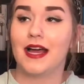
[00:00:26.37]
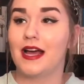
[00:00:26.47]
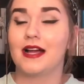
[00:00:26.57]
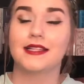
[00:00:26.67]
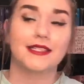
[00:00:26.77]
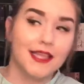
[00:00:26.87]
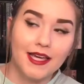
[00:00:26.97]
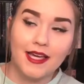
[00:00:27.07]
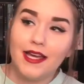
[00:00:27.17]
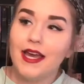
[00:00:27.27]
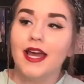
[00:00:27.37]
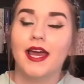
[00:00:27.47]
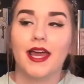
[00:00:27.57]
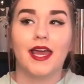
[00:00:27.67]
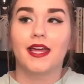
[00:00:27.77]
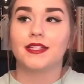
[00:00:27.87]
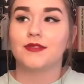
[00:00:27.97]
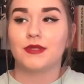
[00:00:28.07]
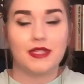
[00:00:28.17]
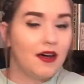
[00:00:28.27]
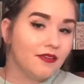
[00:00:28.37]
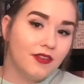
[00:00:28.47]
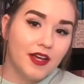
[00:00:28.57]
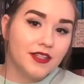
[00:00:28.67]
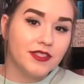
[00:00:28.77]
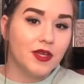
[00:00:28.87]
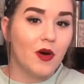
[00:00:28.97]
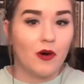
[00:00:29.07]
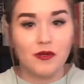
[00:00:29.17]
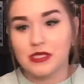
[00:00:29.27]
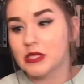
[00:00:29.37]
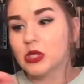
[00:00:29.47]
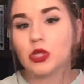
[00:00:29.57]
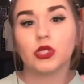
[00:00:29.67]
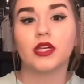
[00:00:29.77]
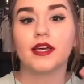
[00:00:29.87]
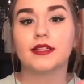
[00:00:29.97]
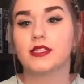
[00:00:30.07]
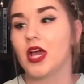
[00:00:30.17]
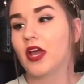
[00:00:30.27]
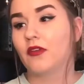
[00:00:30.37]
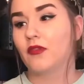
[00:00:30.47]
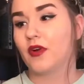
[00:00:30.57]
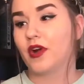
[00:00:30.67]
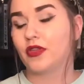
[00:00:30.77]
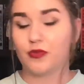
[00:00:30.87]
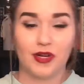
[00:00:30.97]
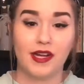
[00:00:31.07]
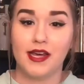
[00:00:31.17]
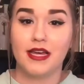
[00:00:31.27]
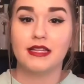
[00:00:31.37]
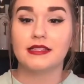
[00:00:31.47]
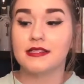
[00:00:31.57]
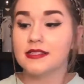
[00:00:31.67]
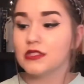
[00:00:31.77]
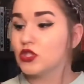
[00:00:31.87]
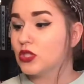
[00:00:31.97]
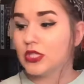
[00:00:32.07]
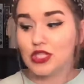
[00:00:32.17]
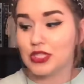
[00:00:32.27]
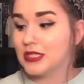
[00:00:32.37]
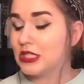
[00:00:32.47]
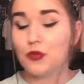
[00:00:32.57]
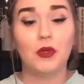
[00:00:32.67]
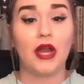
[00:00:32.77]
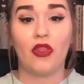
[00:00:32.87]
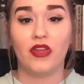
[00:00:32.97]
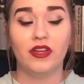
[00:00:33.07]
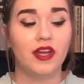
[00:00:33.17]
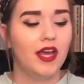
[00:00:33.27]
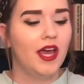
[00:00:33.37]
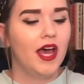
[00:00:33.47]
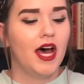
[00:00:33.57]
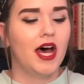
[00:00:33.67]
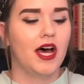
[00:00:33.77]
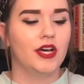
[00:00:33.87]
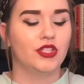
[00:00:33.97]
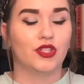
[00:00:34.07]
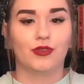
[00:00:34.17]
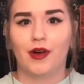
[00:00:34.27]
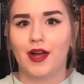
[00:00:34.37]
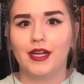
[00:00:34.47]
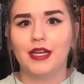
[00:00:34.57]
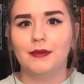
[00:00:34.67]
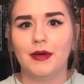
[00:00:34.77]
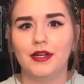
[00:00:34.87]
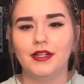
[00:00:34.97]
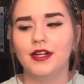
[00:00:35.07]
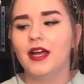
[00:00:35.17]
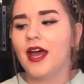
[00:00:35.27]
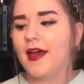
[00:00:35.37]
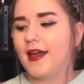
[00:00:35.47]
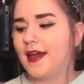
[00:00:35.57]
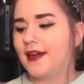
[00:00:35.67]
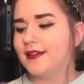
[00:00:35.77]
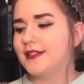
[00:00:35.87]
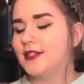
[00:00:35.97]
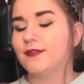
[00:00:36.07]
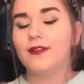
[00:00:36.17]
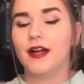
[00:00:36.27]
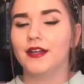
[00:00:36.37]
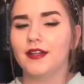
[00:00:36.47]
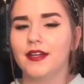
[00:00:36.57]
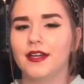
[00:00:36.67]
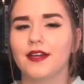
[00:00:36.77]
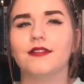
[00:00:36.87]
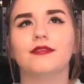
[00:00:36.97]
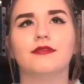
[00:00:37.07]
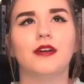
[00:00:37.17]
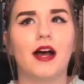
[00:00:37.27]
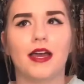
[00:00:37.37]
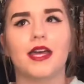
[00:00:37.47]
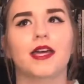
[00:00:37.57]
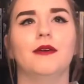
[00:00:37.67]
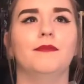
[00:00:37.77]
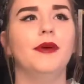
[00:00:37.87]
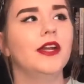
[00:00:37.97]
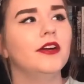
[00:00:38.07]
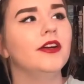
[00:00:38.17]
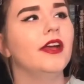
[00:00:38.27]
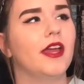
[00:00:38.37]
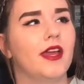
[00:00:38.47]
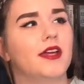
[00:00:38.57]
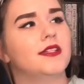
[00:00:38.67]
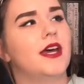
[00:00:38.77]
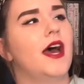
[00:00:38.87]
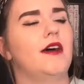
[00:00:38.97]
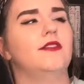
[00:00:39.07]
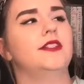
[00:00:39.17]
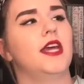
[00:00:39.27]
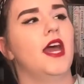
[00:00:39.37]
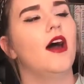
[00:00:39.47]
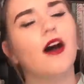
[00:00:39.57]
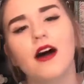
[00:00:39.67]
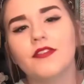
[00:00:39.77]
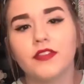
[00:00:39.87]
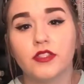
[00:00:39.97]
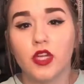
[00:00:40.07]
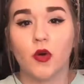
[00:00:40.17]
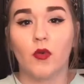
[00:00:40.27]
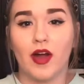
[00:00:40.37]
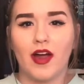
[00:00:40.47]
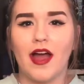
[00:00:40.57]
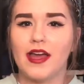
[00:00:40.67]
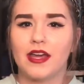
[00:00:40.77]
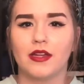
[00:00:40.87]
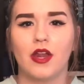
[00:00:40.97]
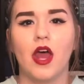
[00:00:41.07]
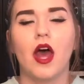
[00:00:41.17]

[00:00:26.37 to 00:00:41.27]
got sick. And it was not fun, so I was literally sick for 3 days, just doing nothing, trying to get better. And so finally, I am better, and I have a day off to where I can